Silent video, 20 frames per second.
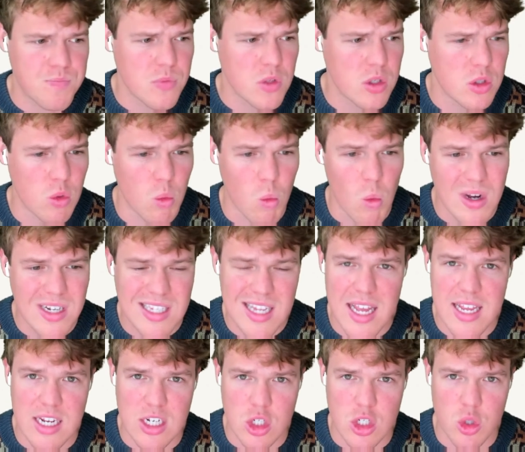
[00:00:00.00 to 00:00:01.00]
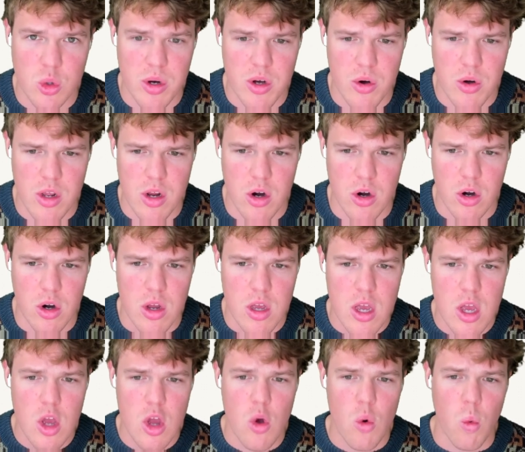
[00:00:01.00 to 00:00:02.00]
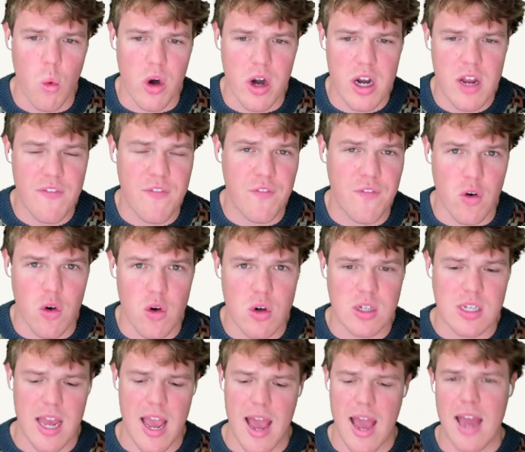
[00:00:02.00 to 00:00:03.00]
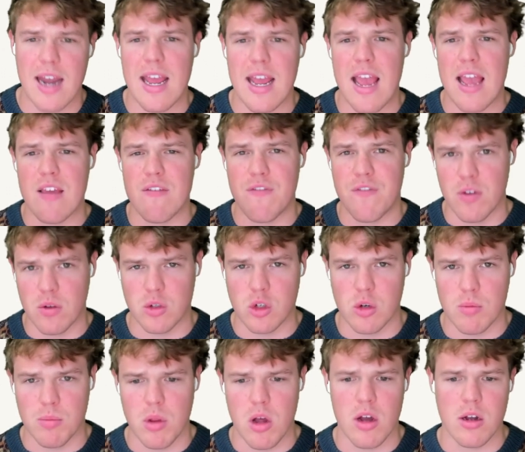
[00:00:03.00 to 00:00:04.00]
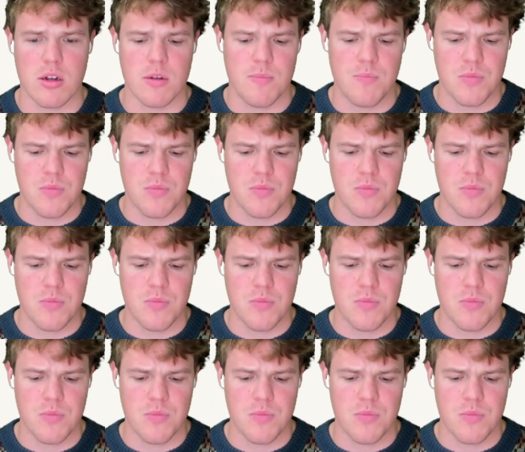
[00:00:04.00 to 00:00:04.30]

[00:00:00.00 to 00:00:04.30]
So, once that gets triggered here, we're gonna first add a filter block.